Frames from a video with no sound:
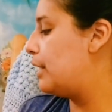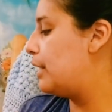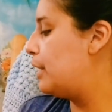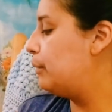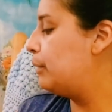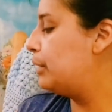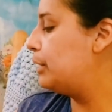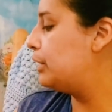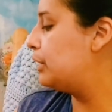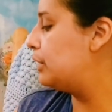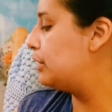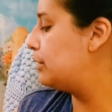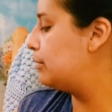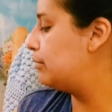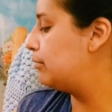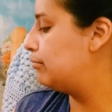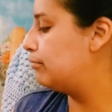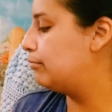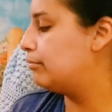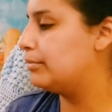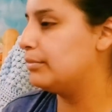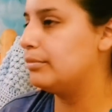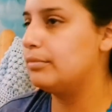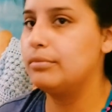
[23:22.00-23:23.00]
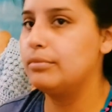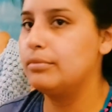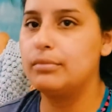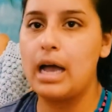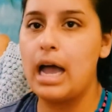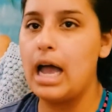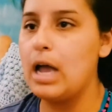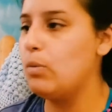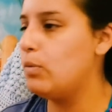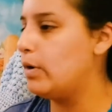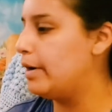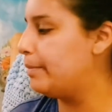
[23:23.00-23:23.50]
it was,
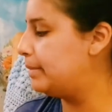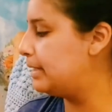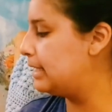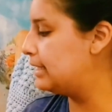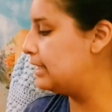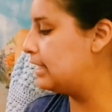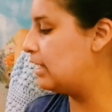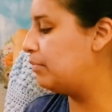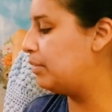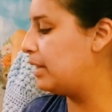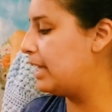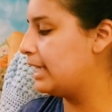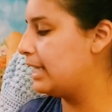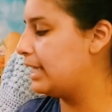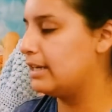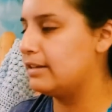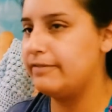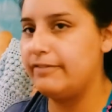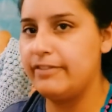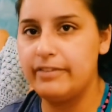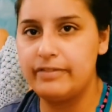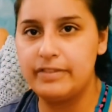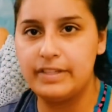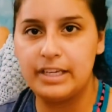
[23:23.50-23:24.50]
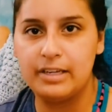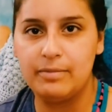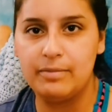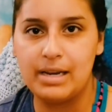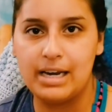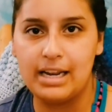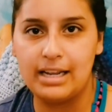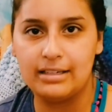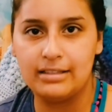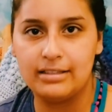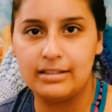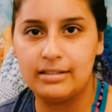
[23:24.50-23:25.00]
I whipped this up like in 15
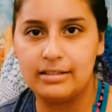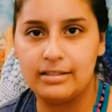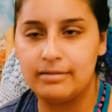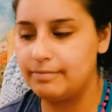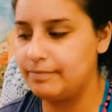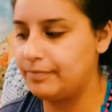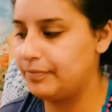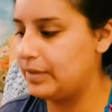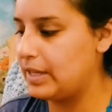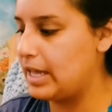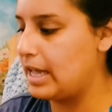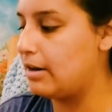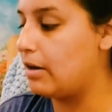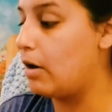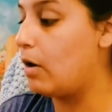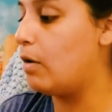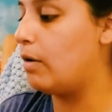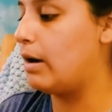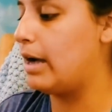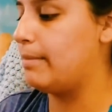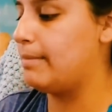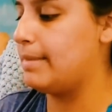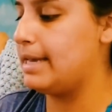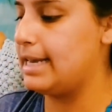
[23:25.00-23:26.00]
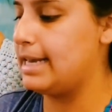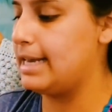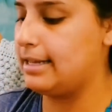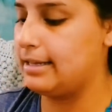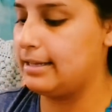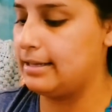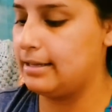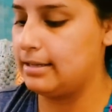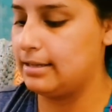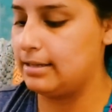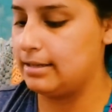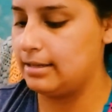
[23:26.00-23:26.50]
minutes. And oh, I made
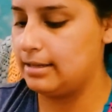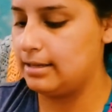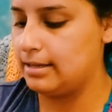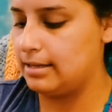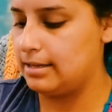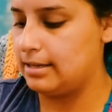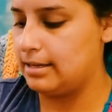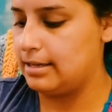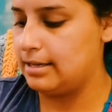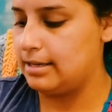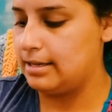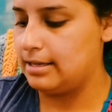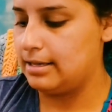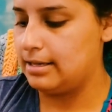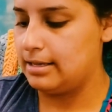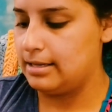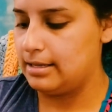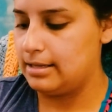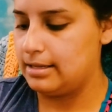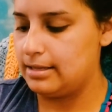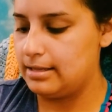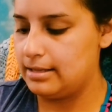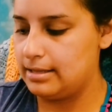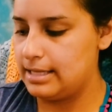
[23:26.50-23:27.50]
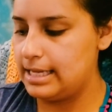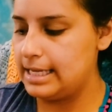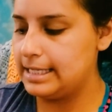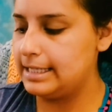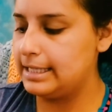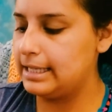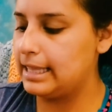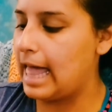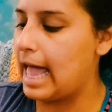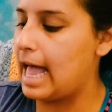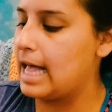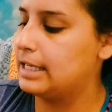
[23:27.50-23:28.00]

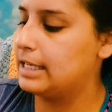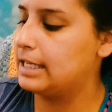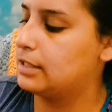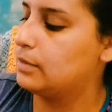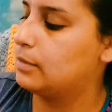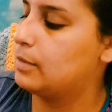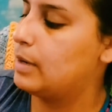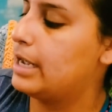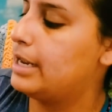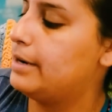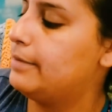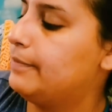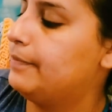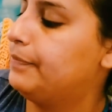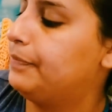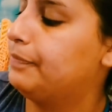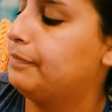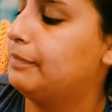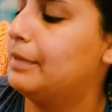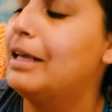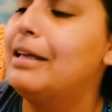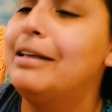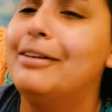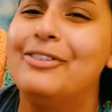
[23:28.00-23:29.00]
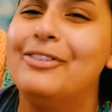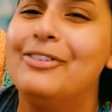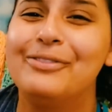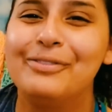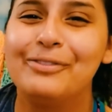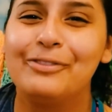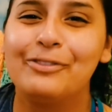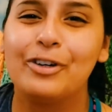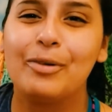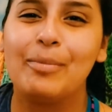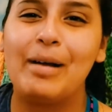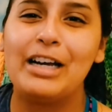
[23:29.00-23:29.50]
this last one
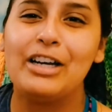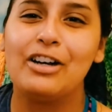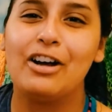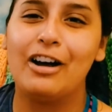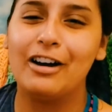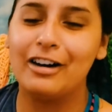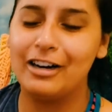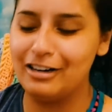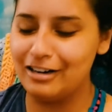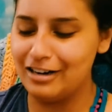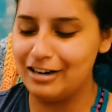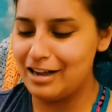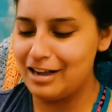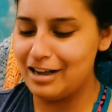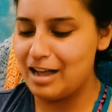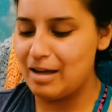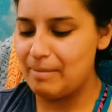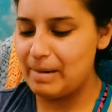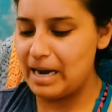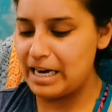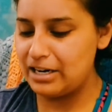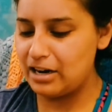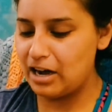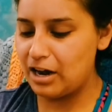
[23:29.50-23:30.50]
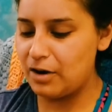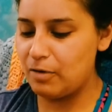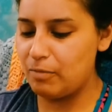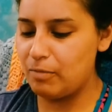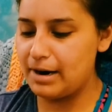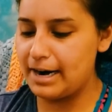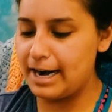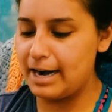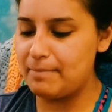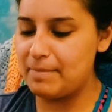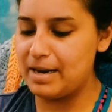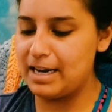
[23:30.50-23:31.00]
for my daughter. My daughter
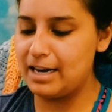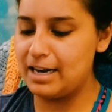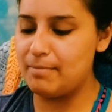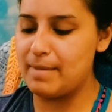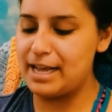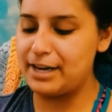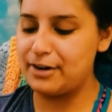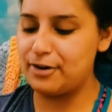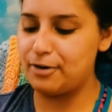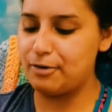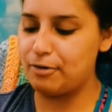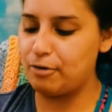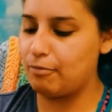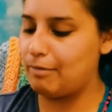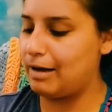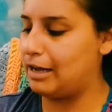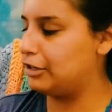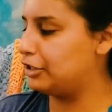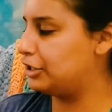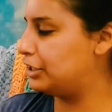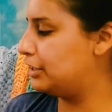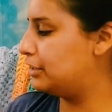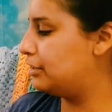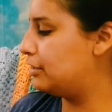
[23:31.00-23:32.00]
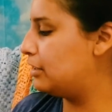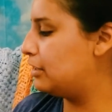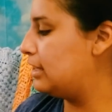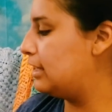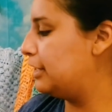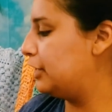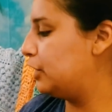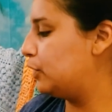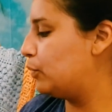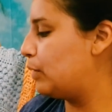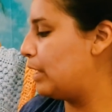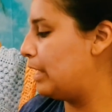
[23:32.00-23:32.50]
wanted me to make her a whale. She saw
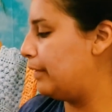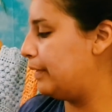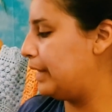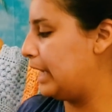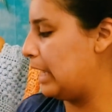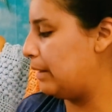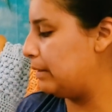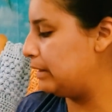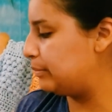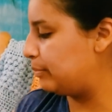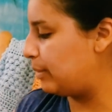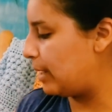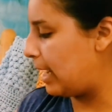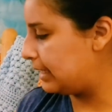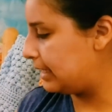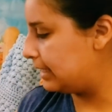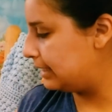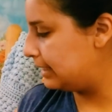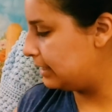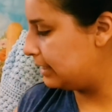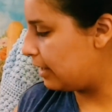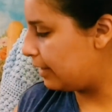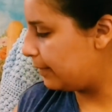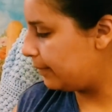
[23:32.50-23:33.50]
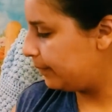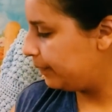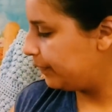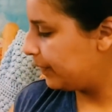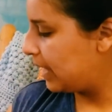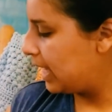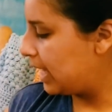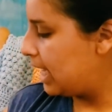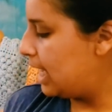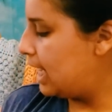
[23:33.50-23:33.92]
this whale that I was practicing on